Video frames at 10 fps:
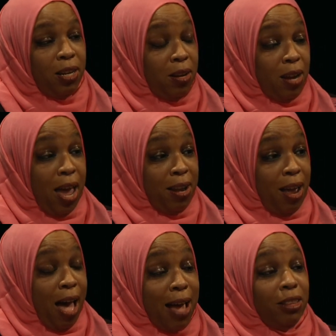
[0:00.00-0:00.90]
And, and
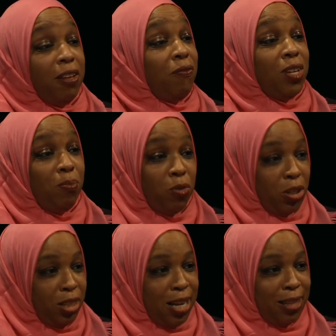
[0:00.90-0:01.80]
I lived in
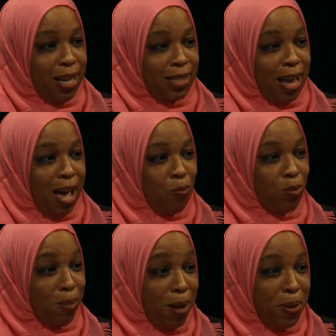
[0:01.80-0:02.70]
Brooklyn at that time with
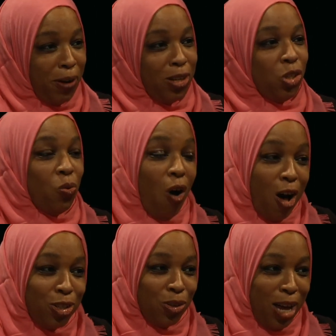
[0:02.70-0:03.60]
mm. my parents who
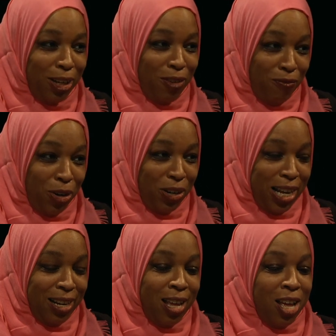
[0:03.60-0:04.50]
also had converted.